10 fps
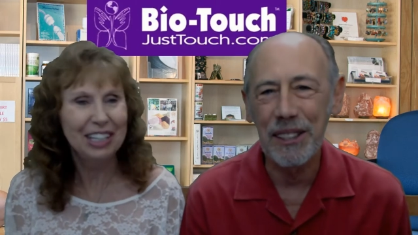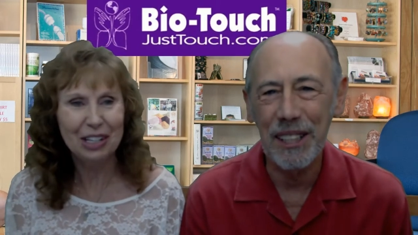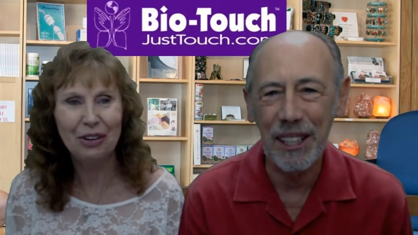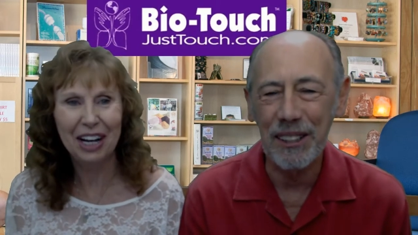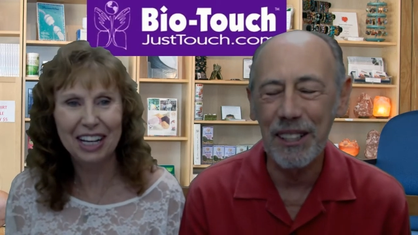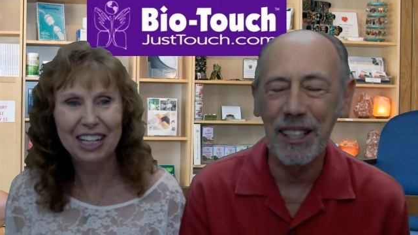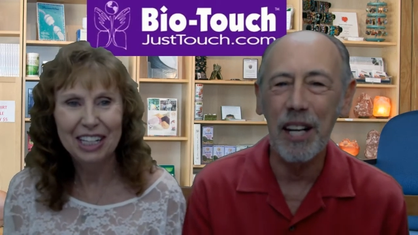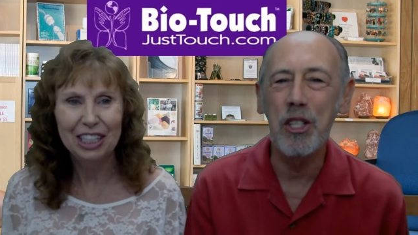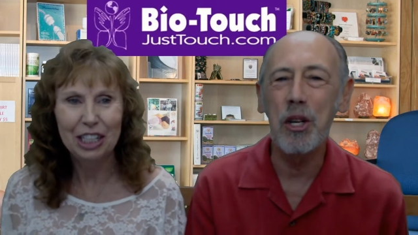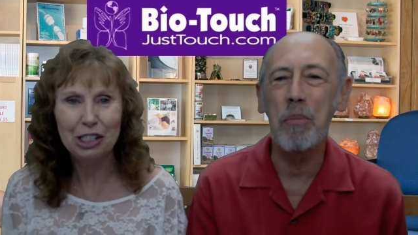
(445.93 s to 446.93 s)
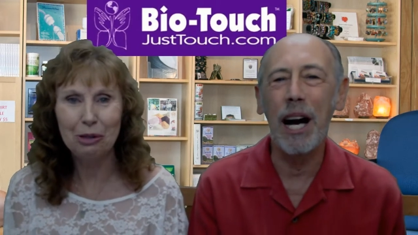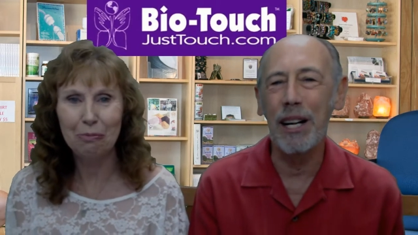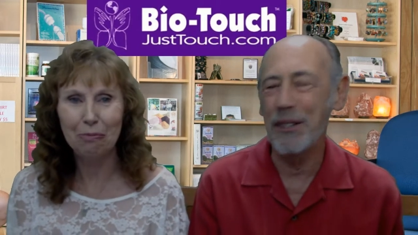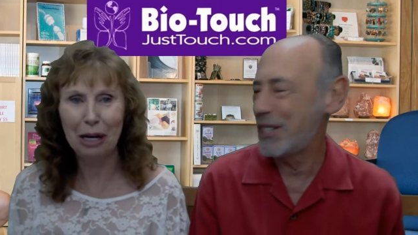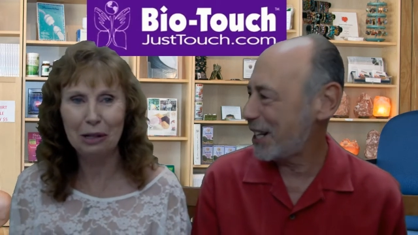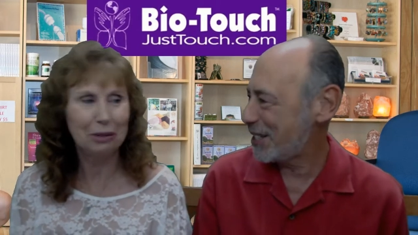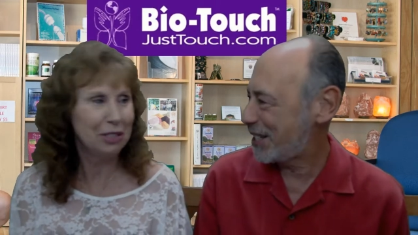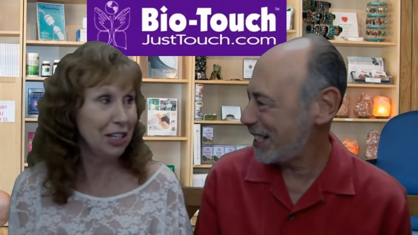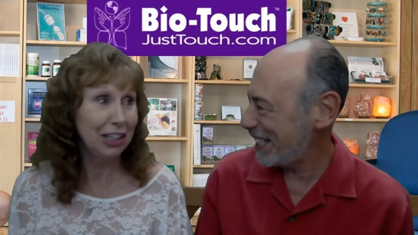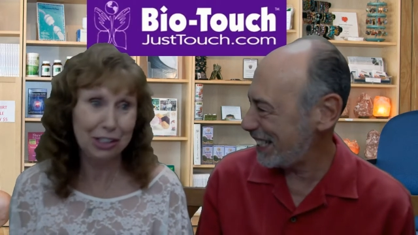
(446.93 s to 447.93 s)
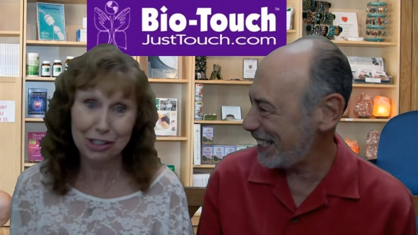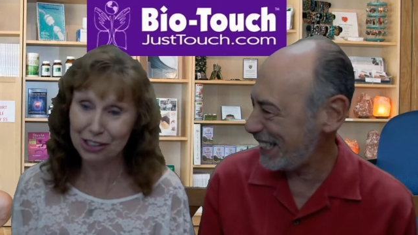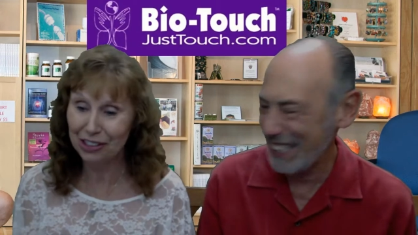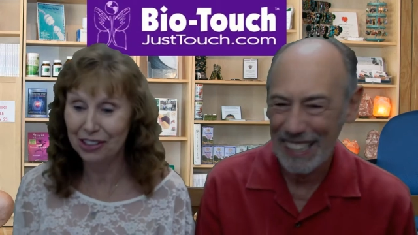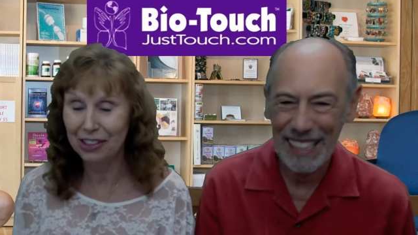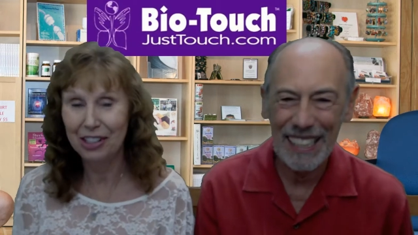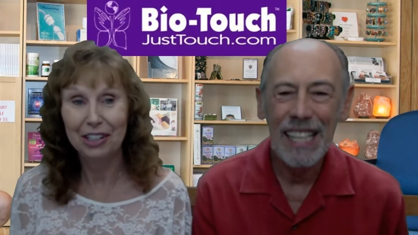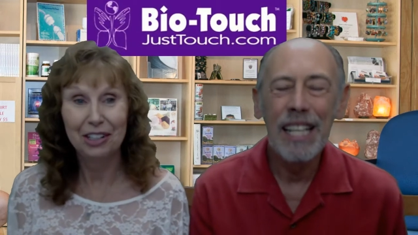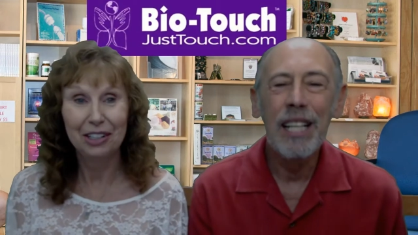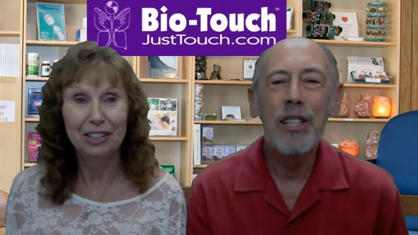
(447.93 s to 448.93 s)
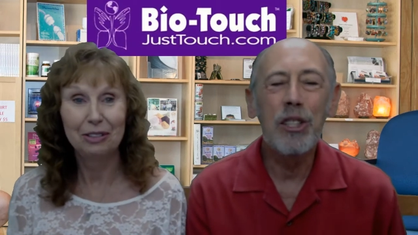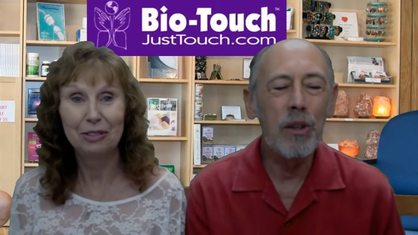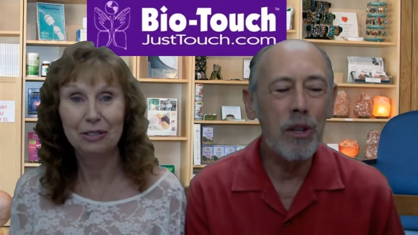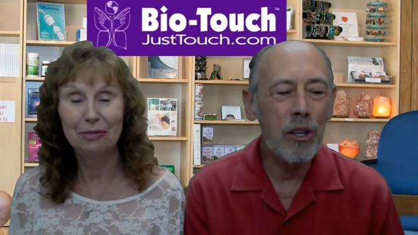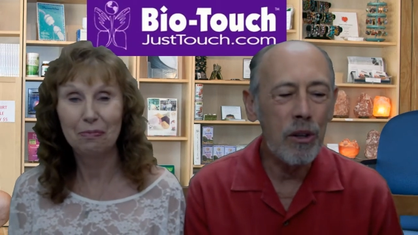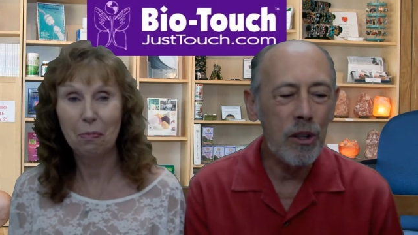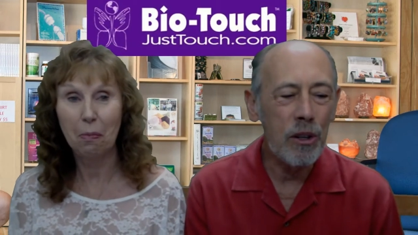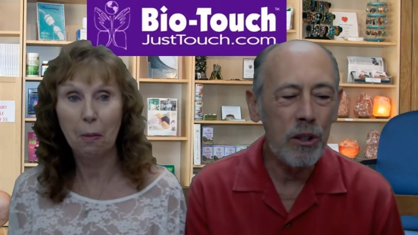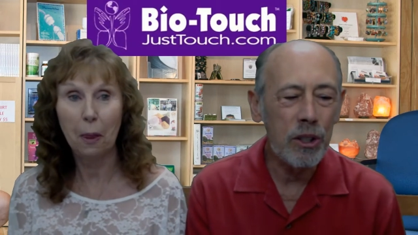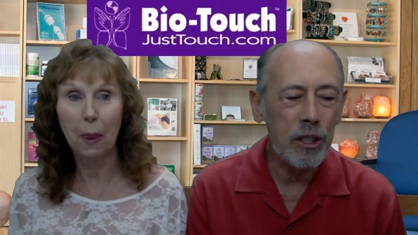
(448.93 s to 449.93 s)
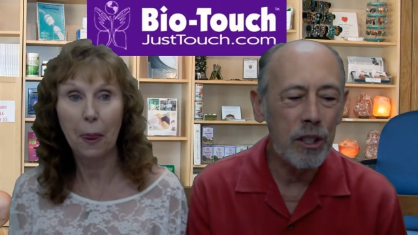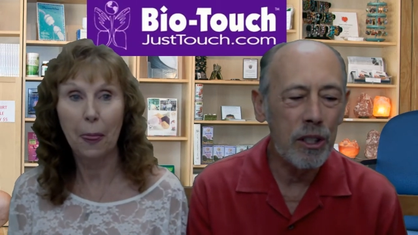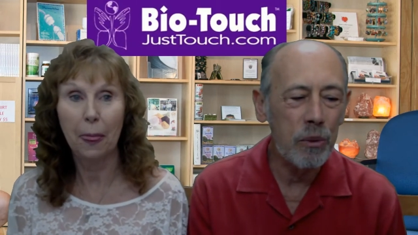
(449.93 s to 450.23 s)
Speaker 1: Yeah, right. get your get biotouch. Your so th- those are the